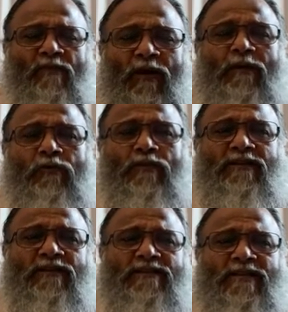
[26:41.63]
Why
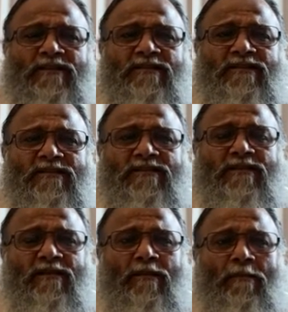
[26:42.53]
only the senses?
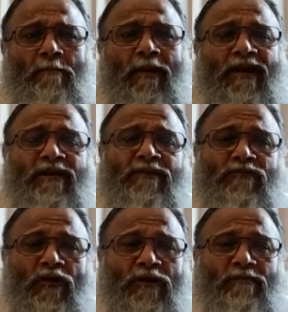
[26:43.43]
Mind
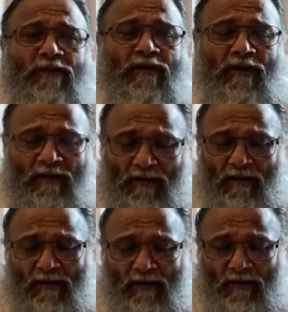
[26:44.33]
is not even
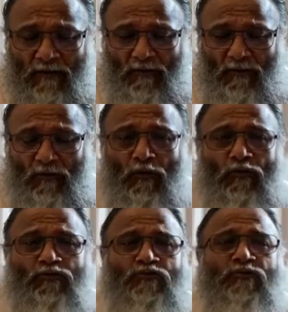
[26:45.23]

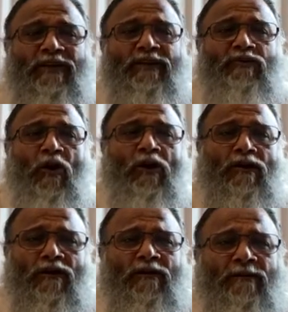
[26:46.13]
close to any
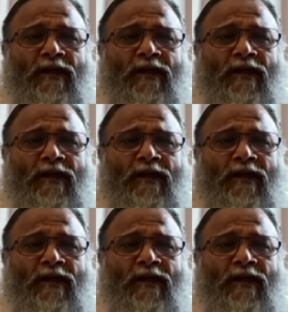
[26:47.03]
thought.